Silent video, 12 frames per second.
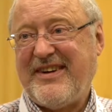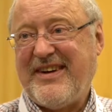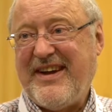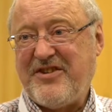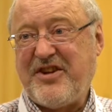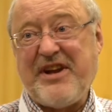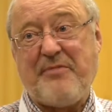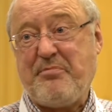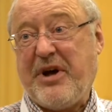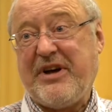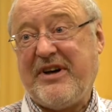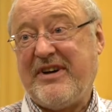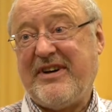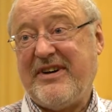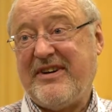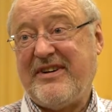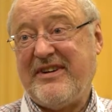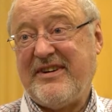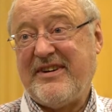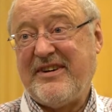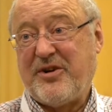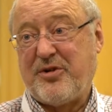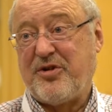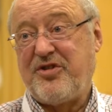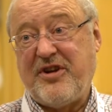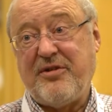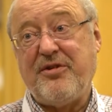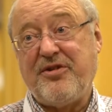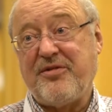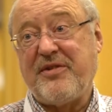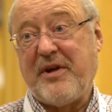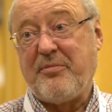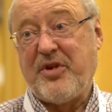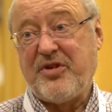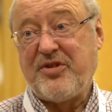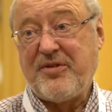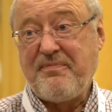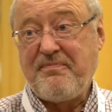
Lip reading: It's a number, or a series of numbers,